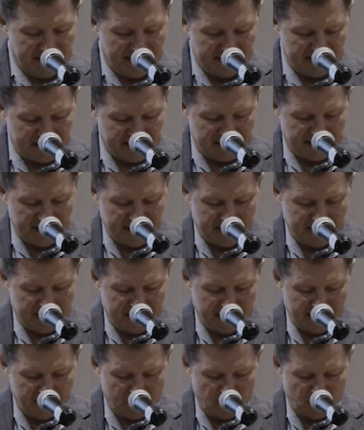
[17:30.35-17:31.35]
instant
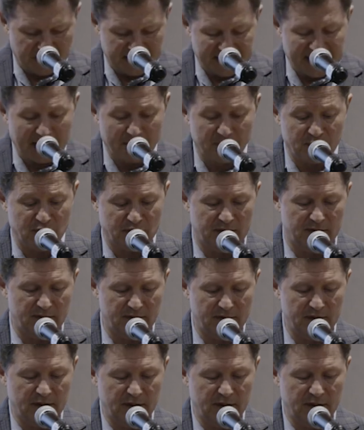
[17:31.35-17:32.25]
redemption.